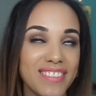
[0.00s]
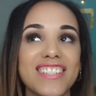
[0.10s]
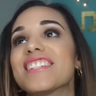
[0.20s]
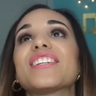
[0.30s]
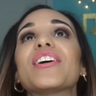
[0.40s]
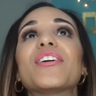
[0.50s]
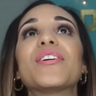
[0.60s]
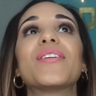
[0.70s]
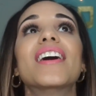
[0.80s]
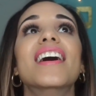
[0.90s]

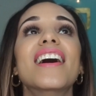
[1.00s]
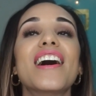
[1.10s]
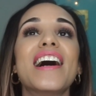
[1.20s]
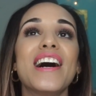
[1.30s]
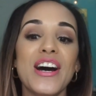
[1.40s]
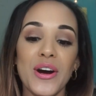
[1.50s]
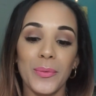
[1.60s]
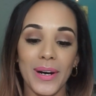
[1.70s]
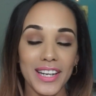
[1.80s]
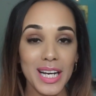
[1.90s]
So
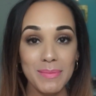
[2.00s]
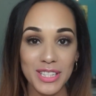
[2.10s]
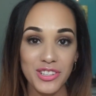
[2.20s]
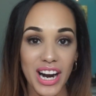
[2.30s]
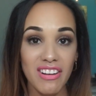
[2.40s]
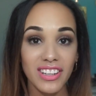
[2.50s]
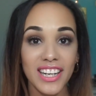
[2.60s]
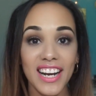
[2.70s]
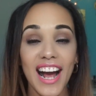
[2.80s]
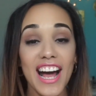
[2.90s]
when it comes to
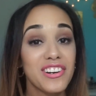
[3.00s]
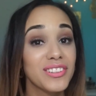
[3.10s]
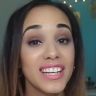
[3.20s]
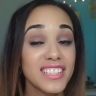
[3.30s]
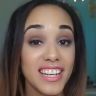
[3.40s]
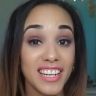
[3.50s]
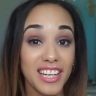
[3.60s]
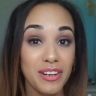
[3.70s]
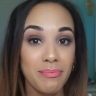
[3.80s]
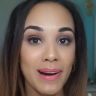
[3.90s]
traveling, I don't like
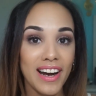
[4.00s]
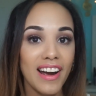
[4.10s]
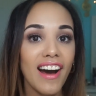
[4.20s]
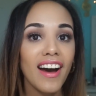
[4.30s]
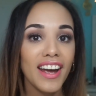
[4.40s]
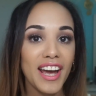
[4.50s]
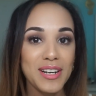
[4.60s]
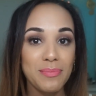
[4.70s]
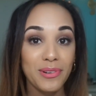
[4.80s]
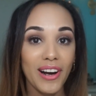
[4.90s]
taking my
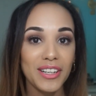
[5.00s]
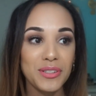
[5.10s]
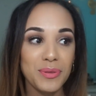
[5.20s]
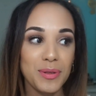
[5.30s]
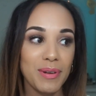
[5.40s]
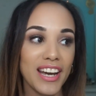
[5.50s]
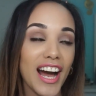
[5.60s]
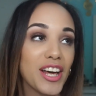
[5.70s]
high-end products with me.